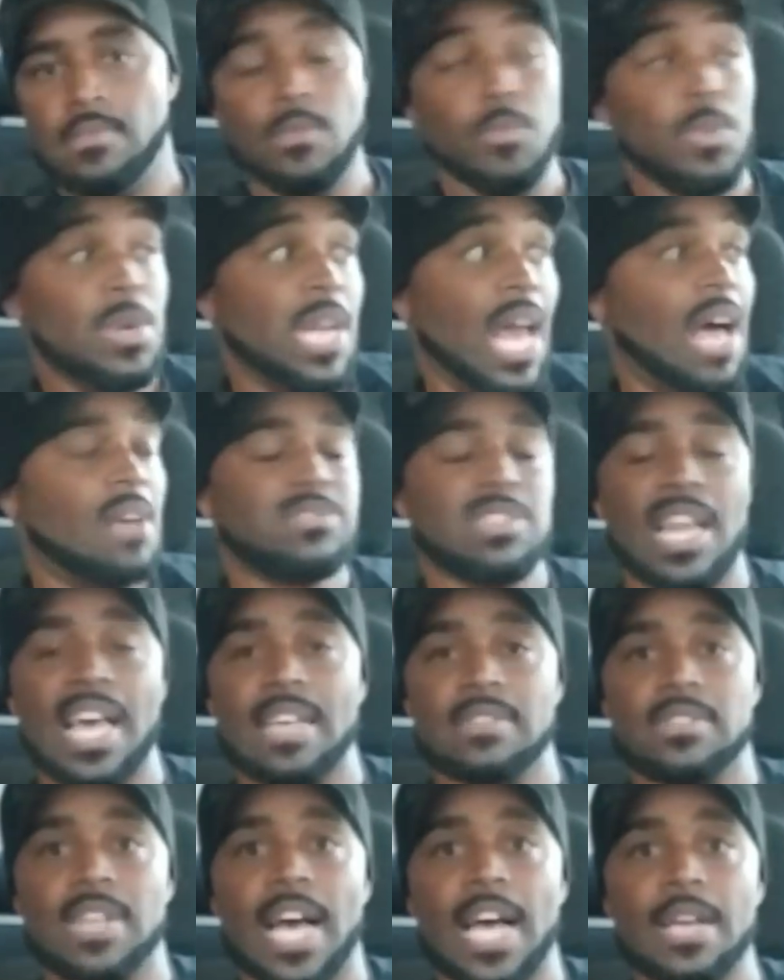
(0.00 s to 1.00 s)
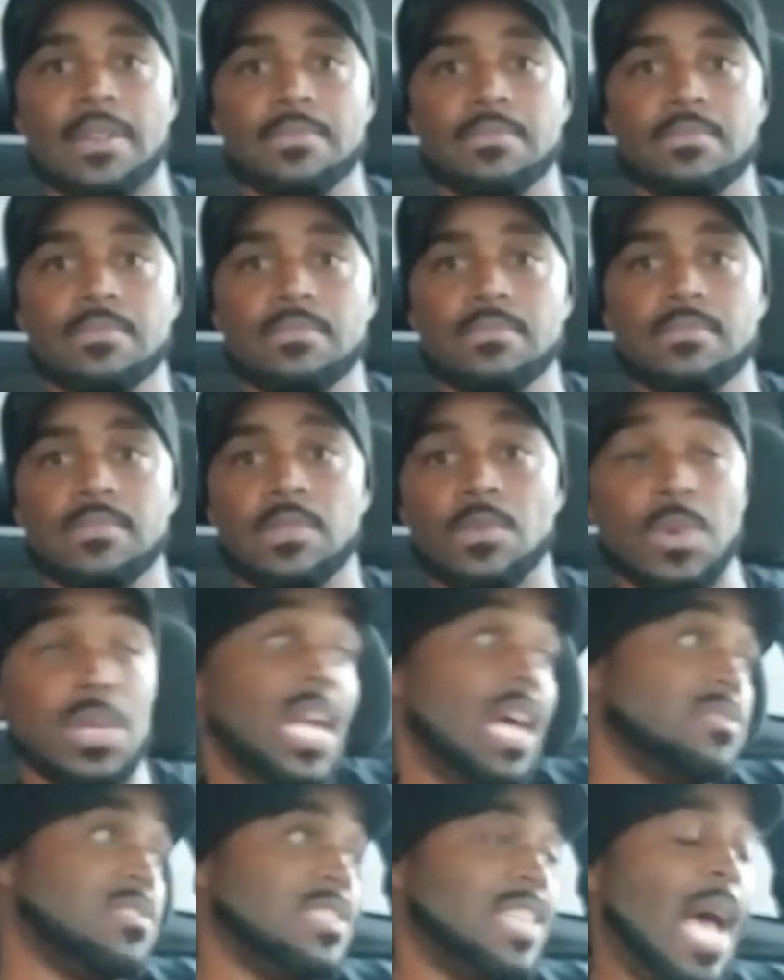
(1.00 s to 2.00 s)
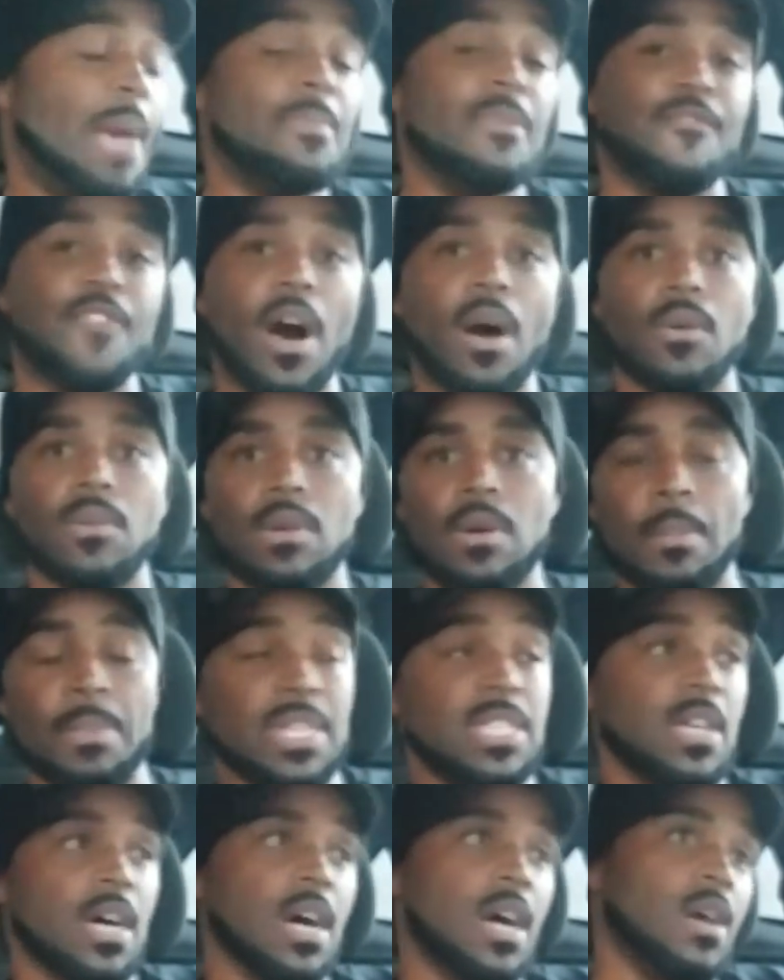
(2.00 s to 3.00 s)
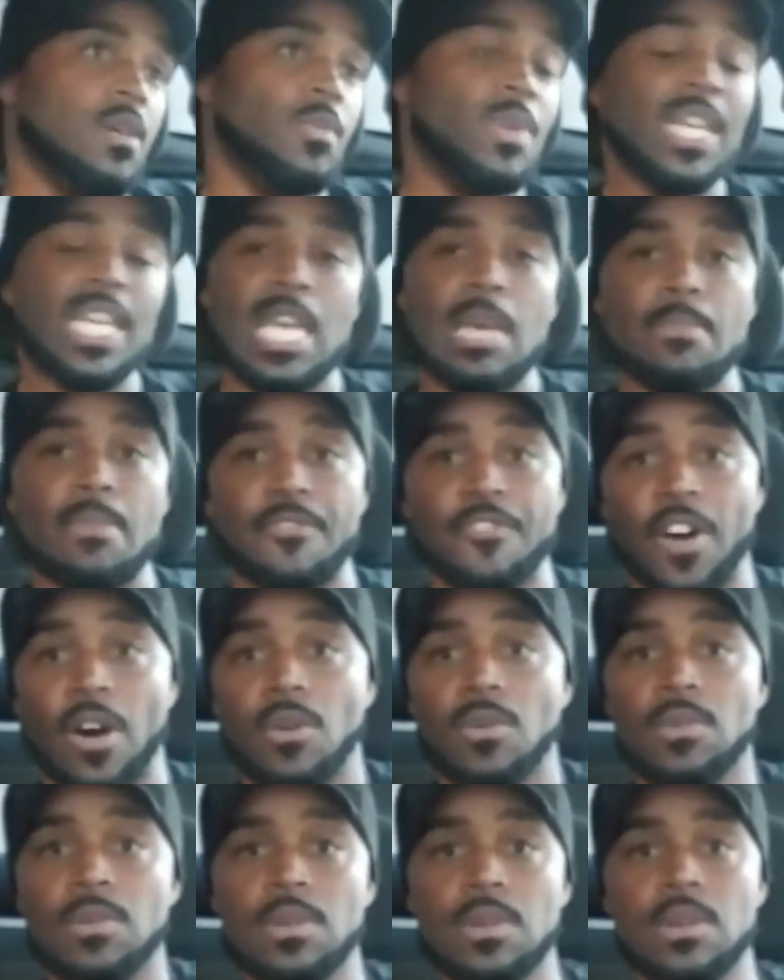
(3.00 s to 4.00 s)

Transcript: We lost last night. We lost the night before. I mean, the weekend before.